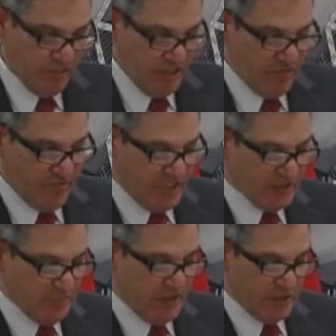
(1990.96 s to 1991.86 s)
The
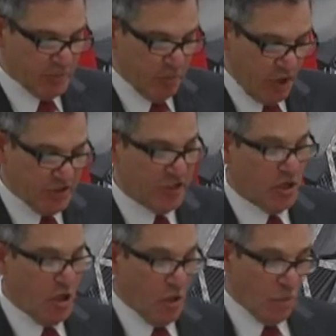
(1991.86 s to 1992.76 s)
investment in this project
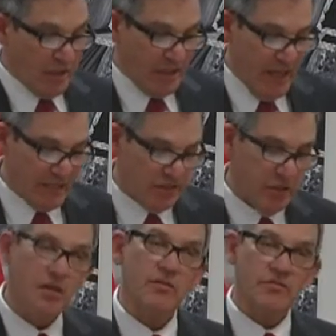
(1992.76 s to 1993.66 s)
will enhance
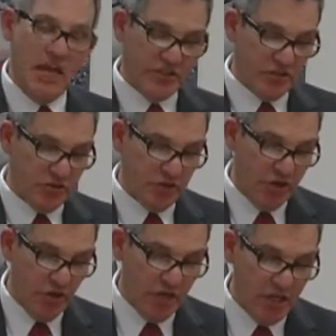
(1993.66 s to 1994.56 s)
national
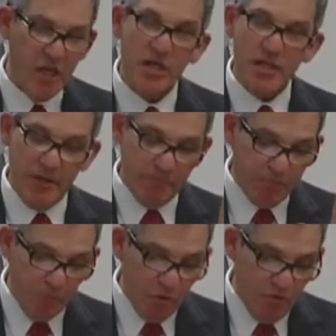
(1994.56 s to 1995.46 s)
security,
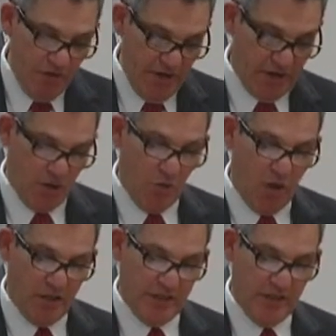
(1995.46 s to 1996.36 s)
improve air
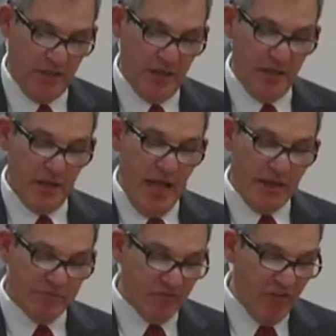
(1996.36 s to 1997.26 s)
quality,
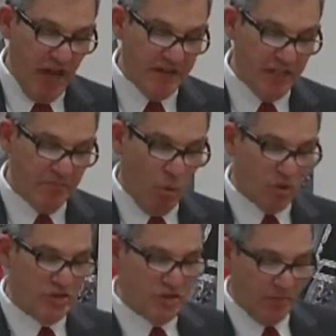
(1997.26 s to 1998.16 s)
and provide an
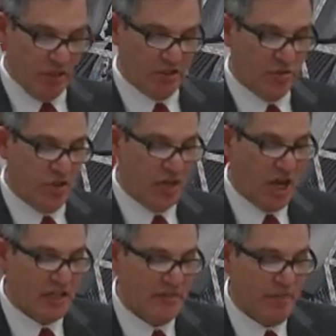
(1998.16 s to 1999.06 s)
important stimulus to the
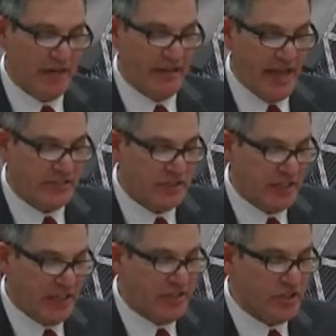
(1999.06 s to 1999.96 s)
economy by enhancing
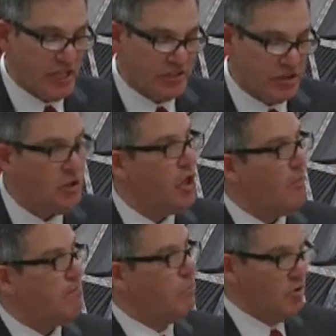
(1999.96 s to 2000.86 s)
international
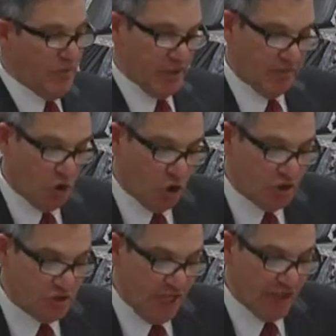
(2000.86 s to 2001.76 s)
movement of
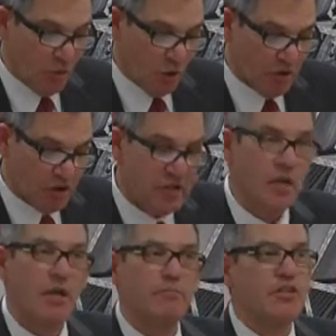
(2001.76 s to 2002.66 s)
goods and workers
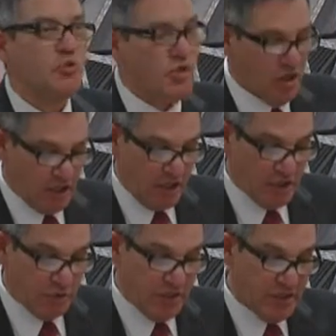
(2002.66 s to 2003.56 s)
between our
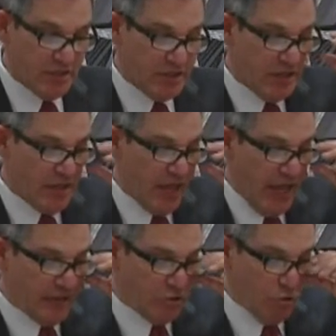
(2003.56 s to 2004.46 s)
countries
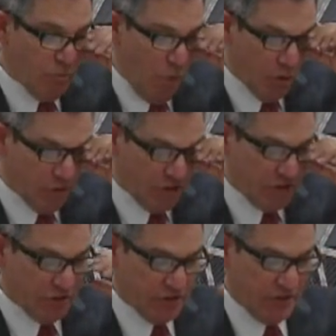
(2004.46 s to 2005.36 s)
and two border
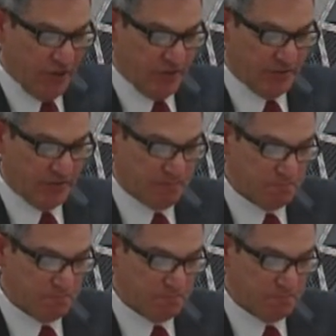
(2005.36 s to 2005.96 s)
sister cities.